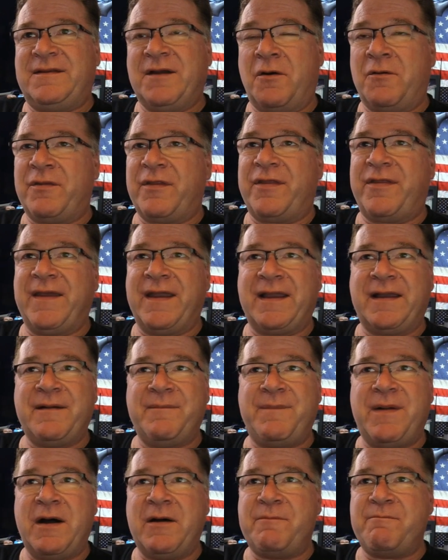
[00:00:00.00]
don't think
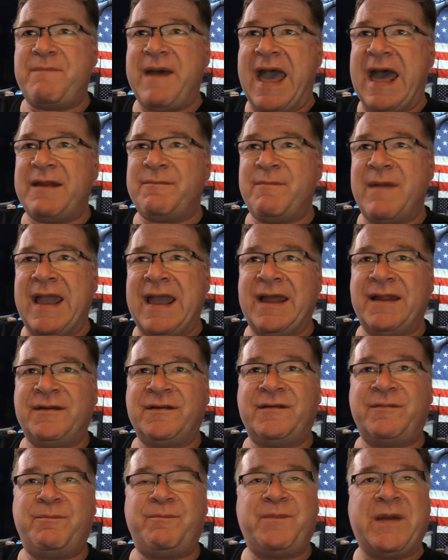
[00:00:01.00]
about
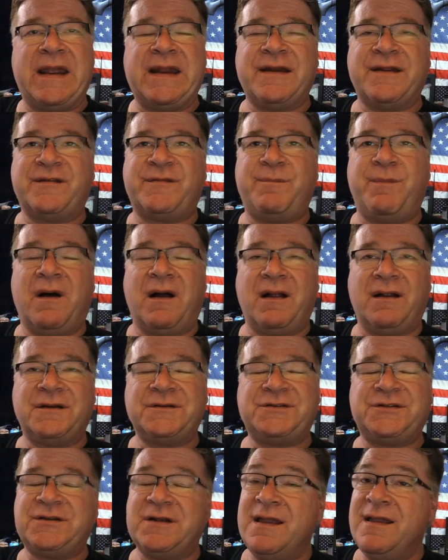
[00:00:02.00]
Batman's penis
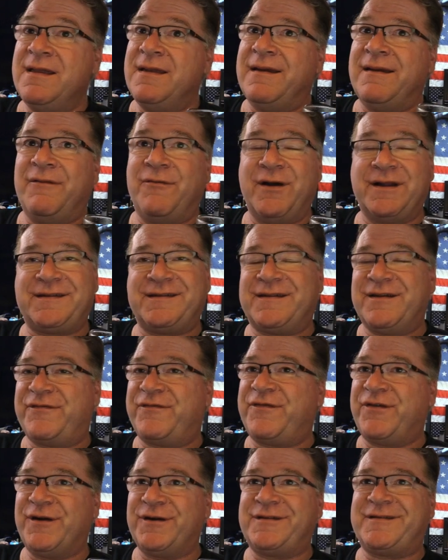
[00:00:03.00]
bulge. And what's the
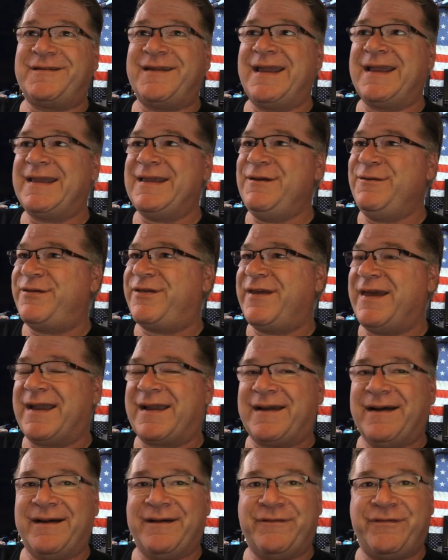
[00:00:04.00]
first thing you
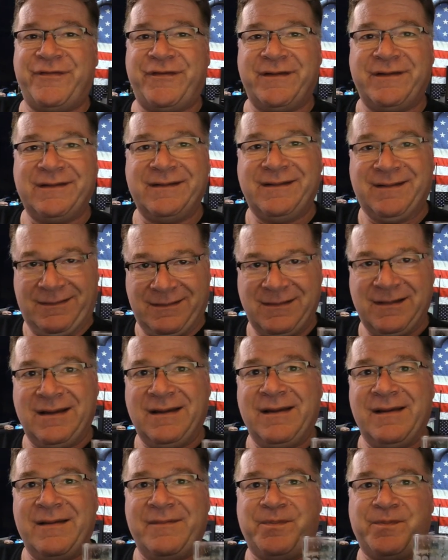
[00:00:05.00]
think of?
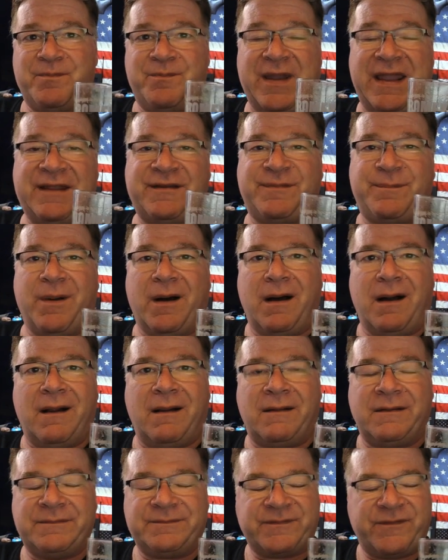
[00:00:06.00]

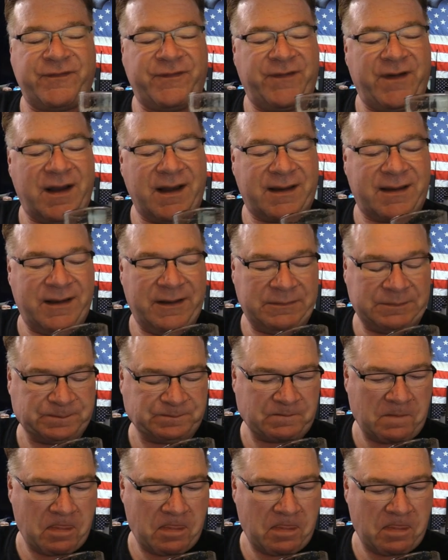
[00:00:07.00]
Baseball. Fuck.